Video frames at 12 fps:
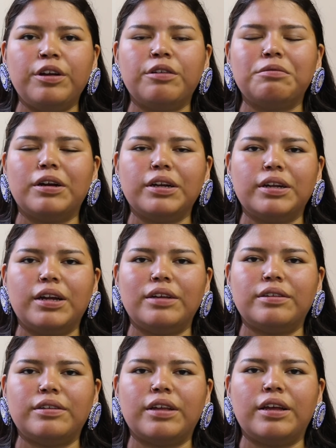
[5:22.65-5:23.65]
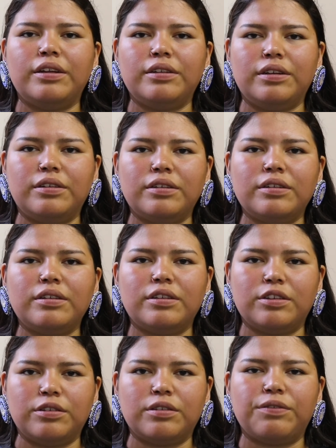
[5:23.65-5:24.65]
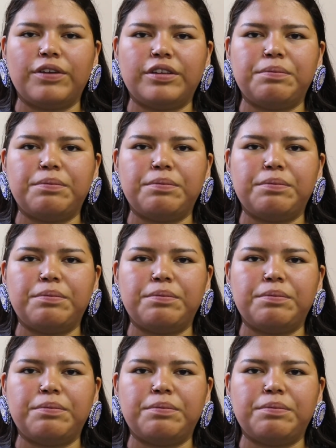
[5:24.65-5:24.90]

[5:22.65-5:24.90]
recognizes that Indigenous youth face